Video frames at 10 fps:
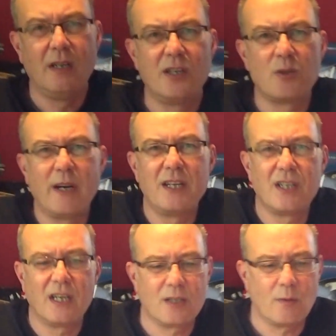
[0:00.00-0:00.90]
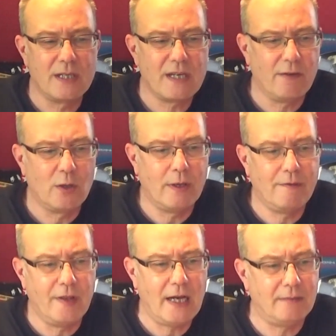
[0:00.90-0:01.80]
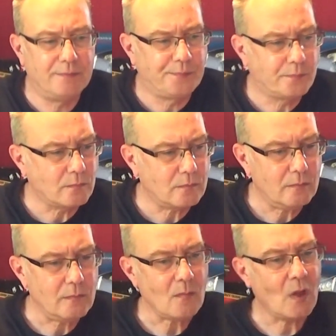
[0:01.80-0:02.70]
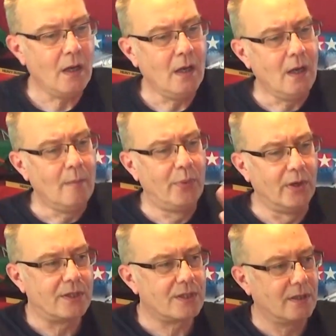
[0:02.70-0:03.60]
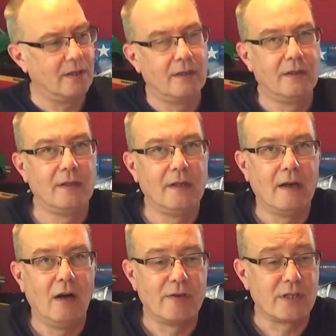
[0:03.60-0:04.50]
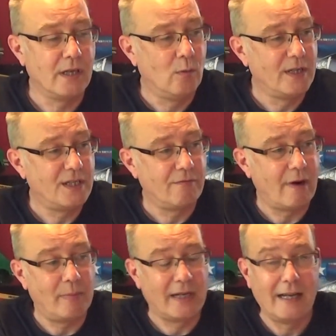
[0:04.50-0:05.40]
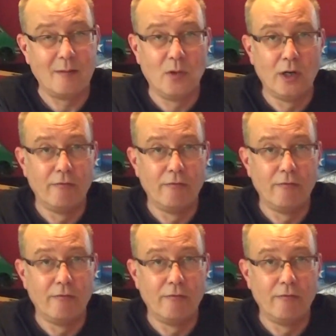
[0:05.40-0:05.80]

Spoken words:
26-27 quid for that. But obviously I wanted to replicate my